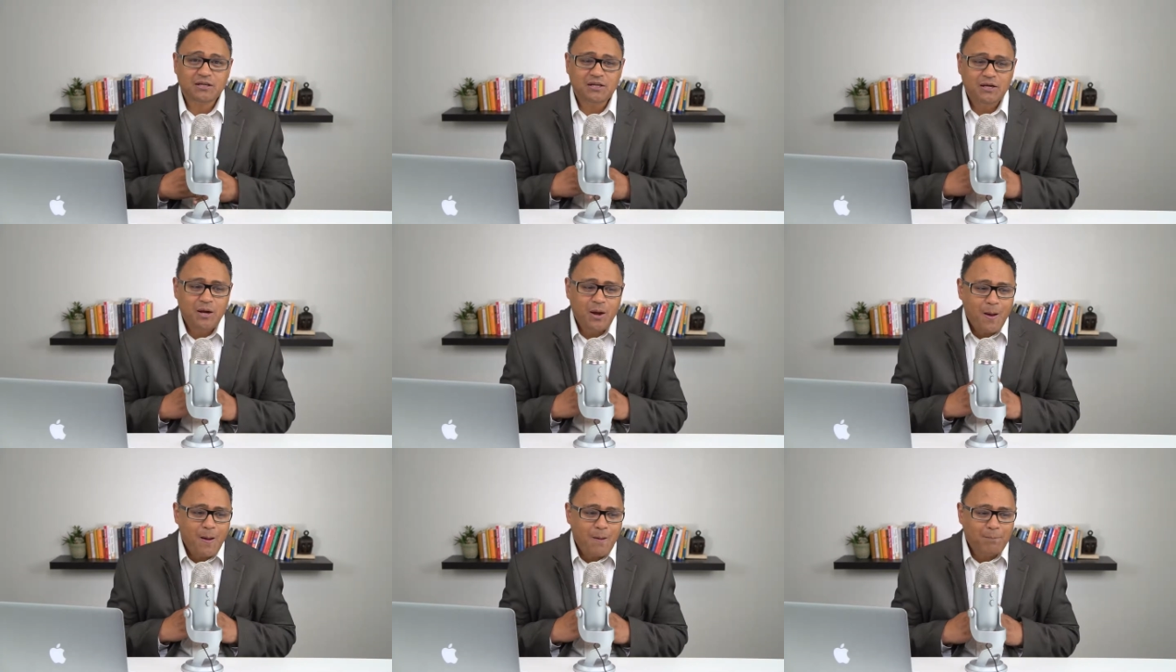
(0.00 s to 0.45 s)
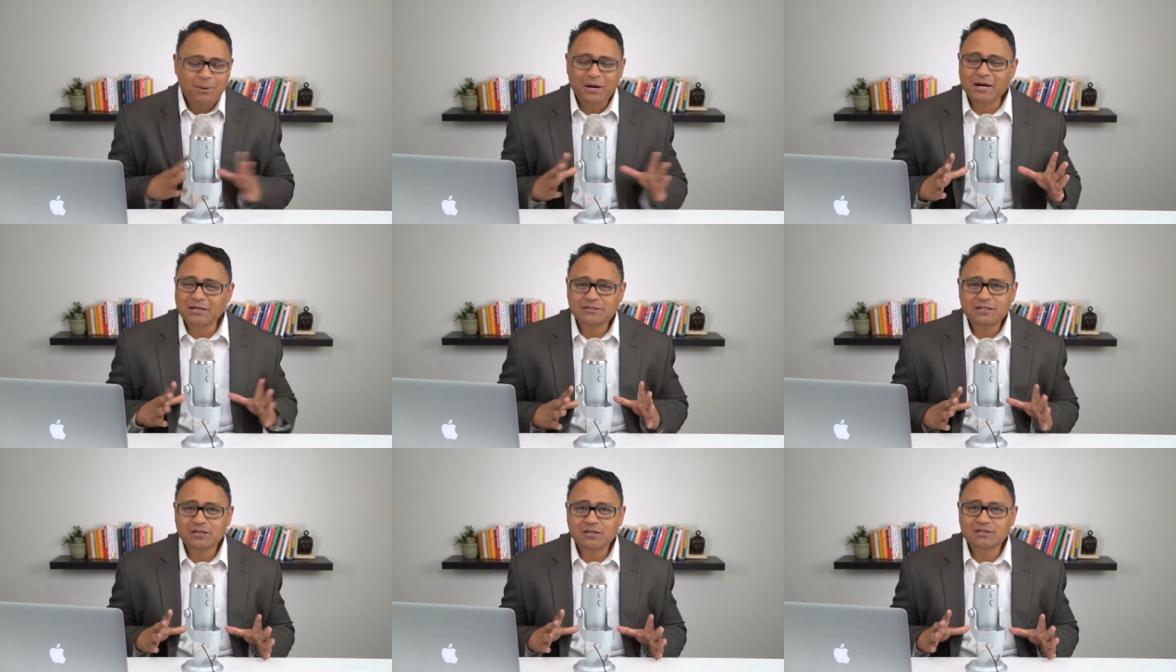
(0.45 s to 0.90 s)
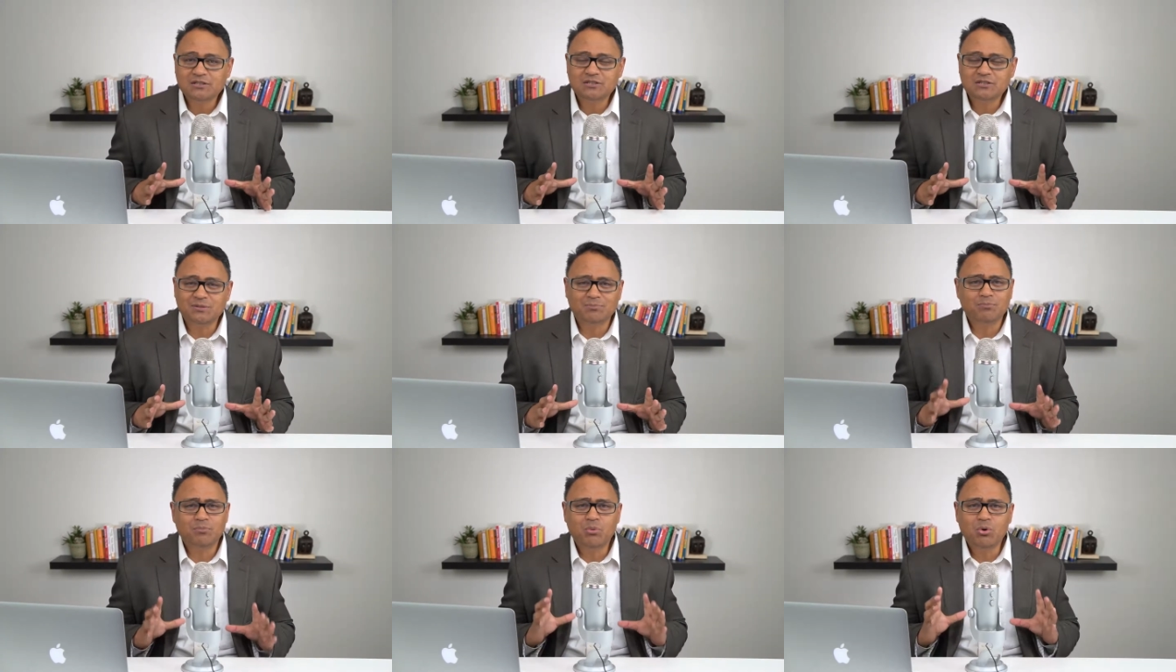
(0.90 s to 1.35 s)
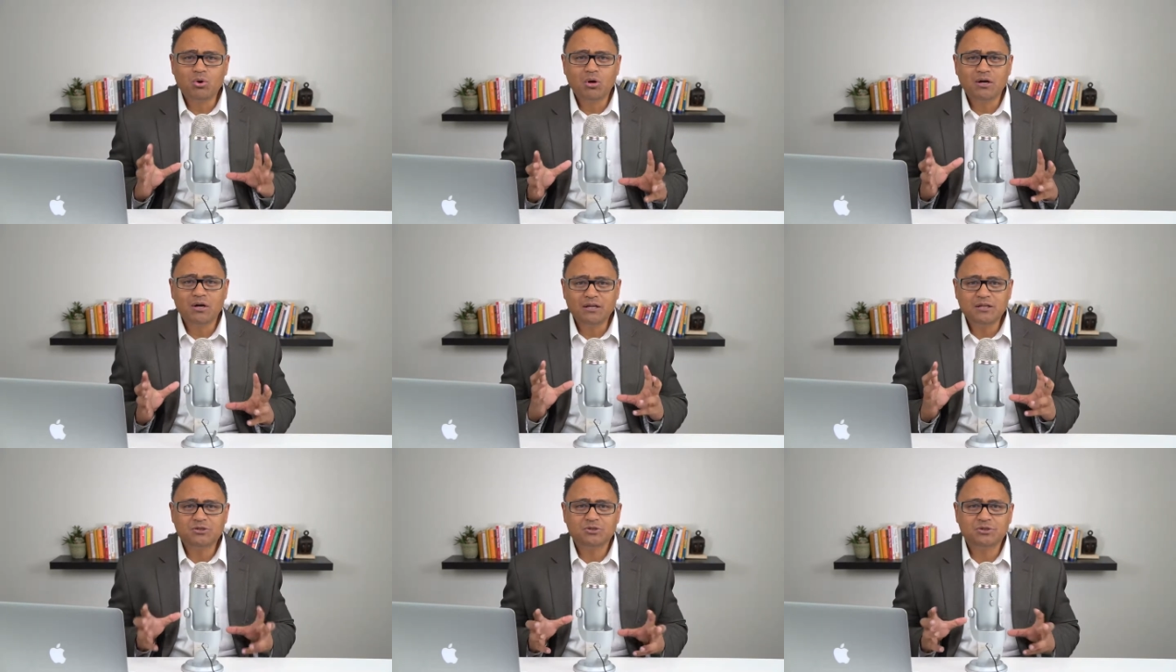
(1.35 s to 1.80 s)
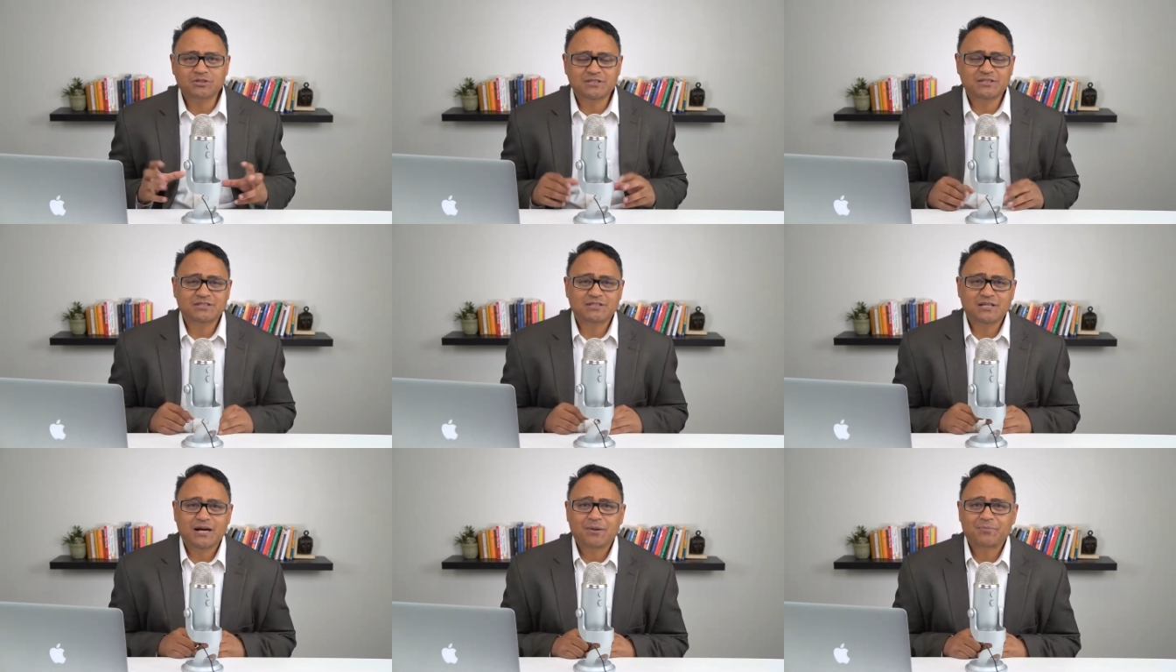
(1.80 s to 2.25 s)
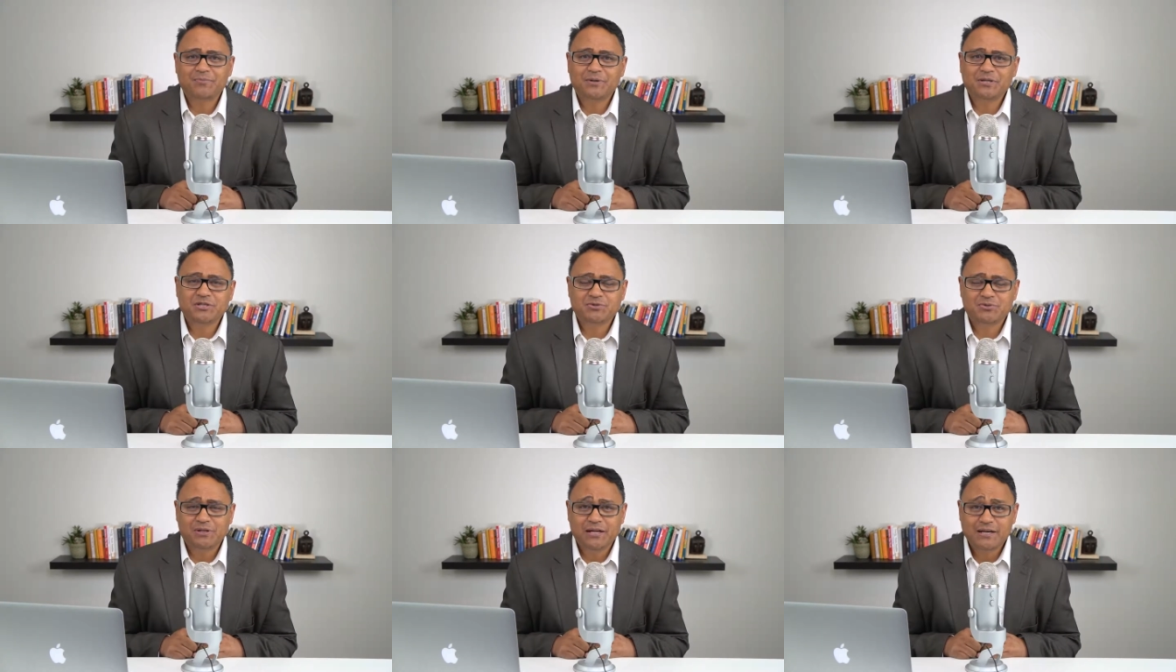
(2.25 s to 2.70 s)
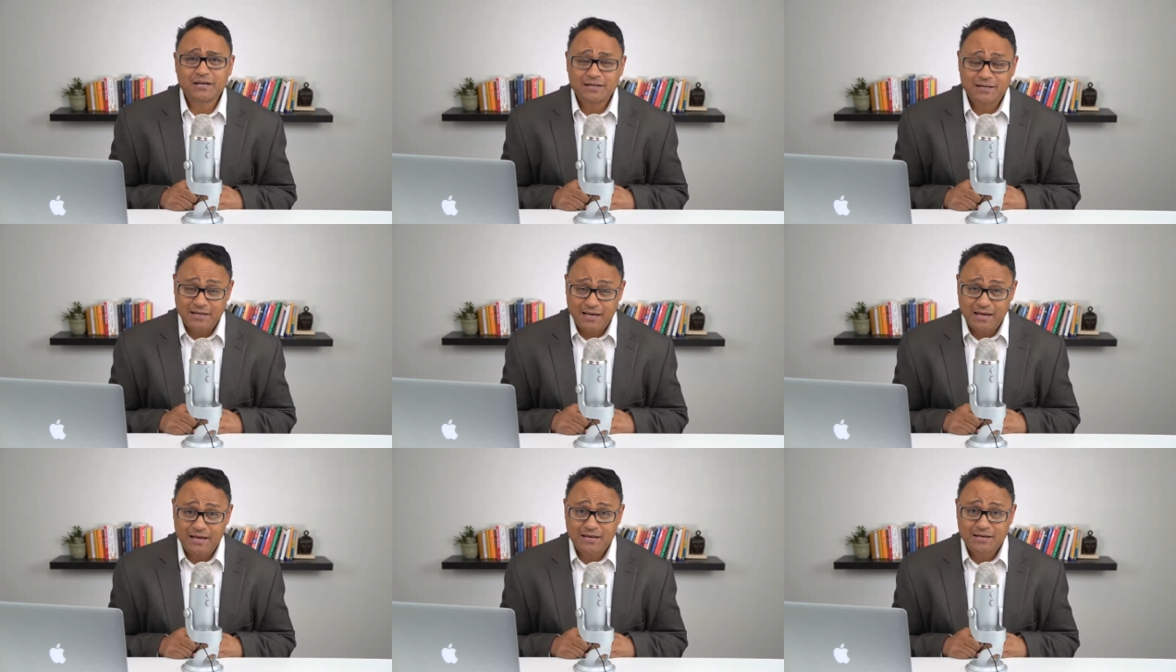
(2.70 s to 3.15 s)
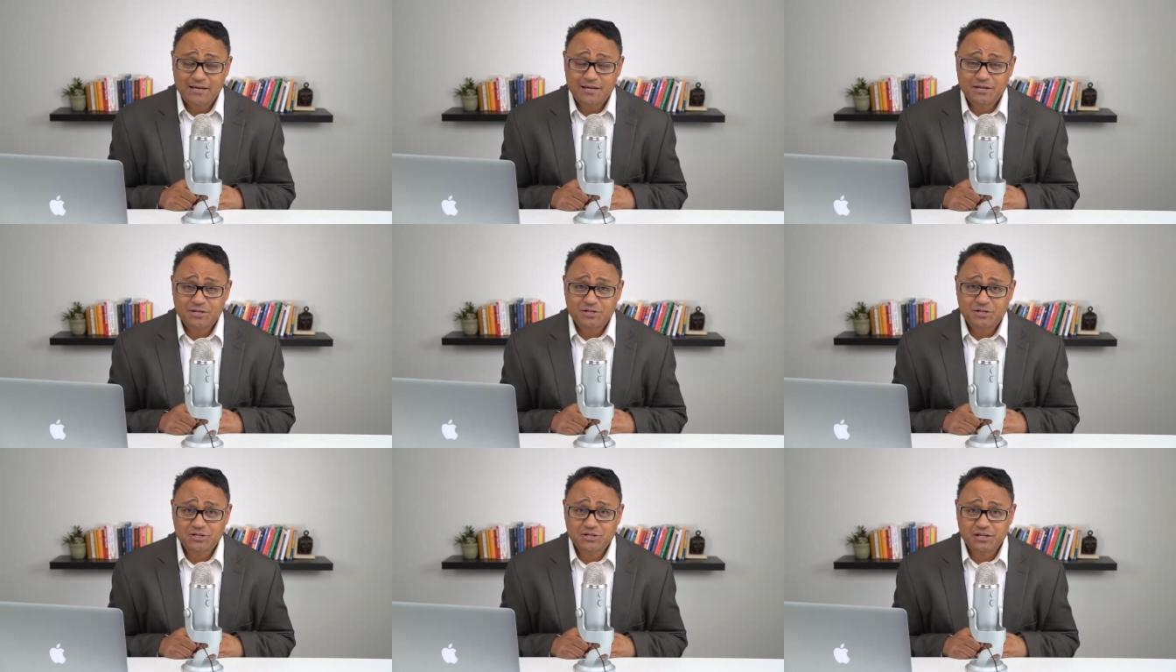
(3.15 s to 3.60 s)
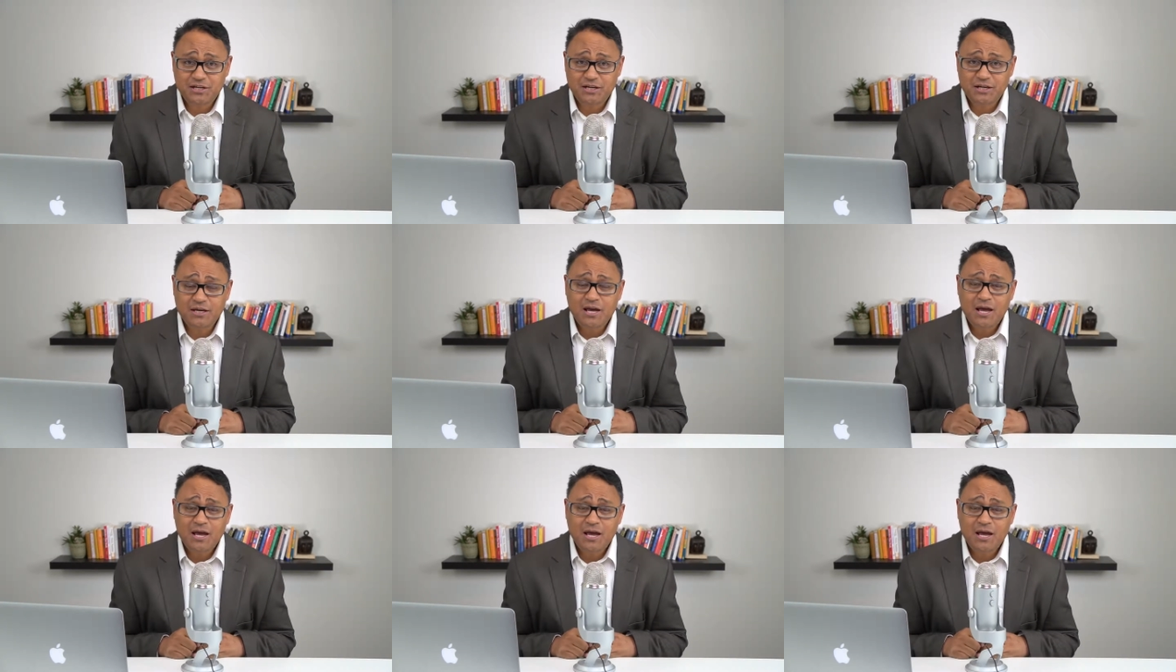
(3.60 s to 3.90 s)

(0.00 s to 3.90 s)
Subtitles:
branch out into more interesting topics related to ADHD